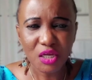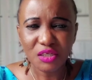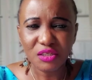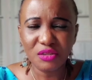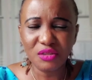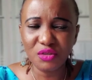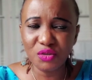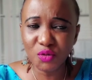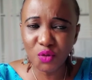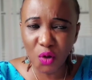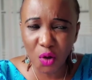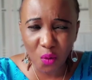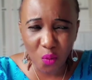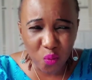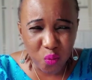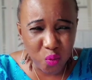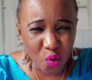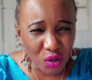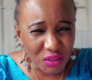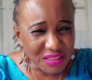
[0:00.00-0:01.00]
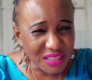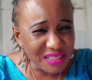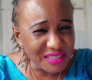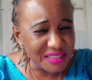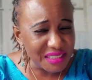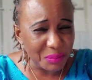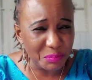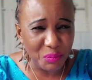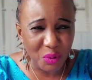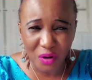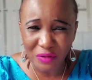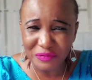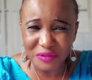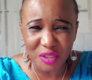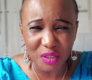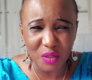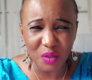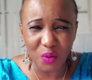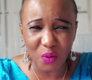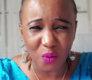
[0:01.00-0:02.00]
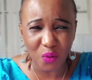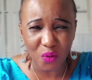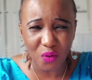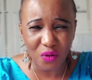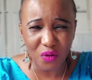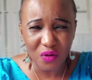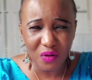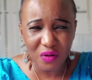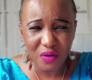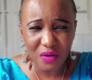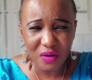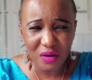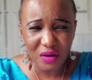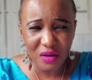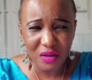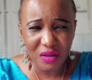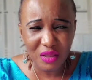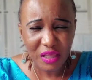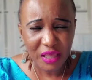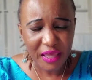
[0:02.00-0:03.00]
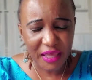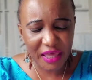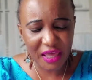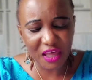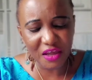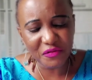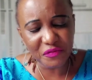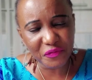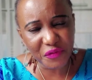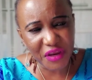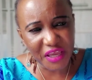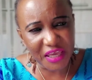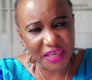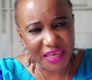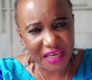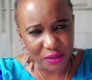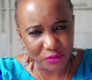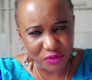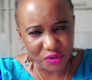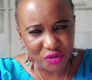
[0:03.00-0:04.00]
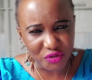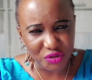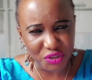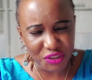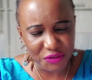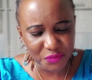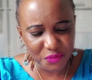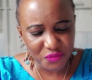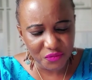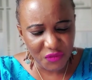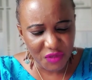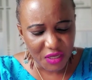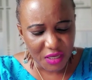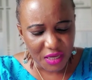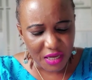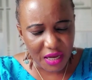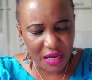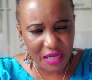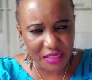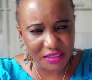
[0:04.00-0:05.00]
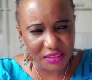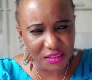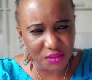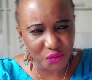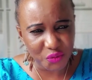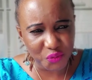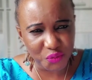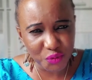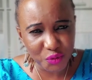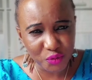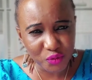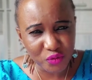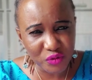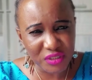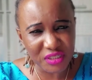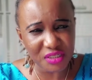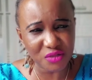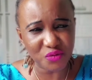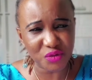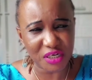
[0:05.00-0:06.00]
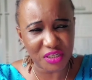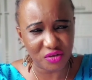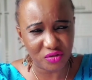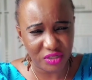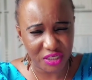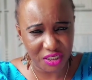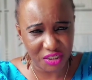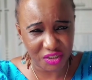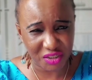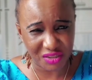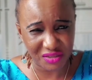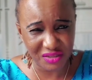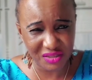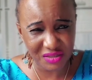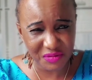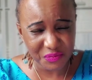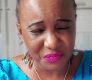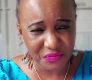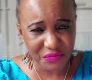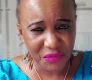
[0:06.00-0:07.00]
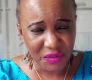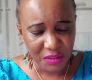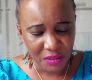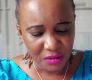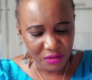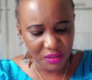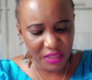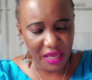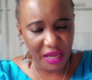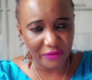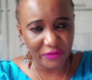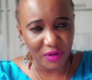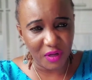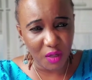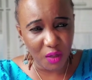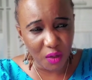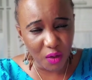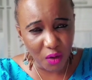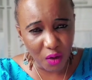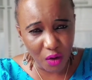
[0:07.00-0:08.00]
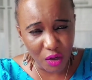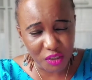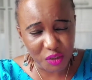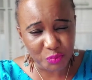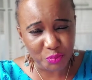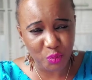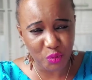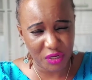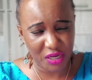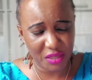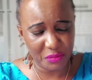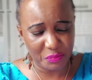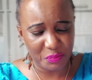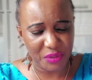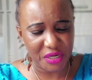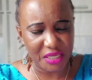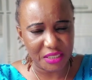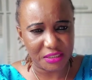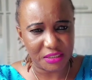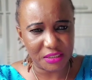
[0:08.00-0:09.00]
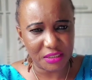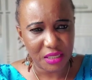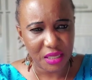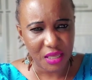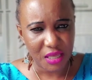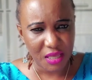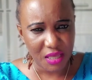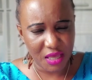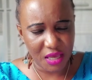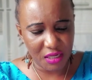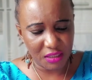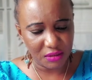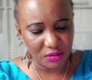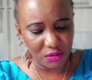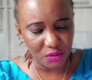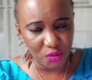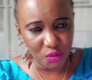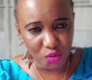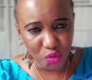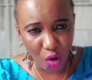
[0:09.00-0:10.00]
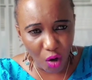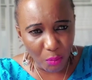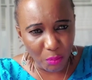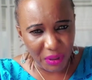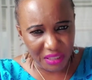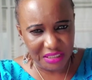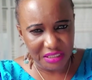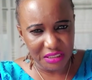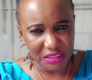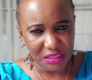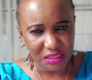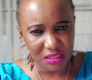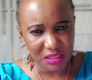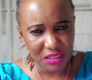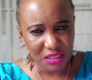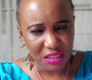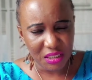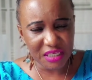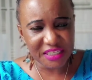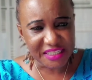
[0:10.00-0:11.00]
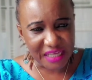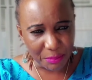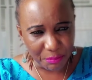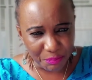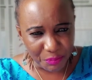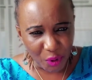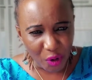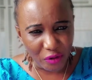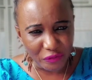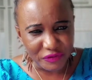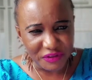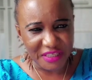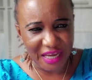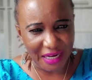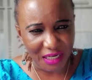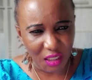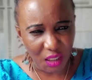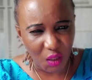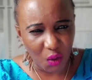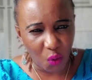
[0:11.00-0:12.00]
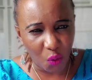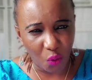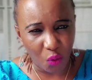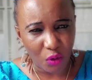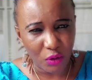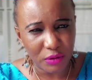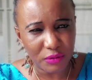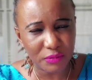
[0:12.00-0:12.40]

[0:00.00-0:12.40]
No one is above the law. Every country has the rules and regulations. They have laws put in place, and nobody is above that law.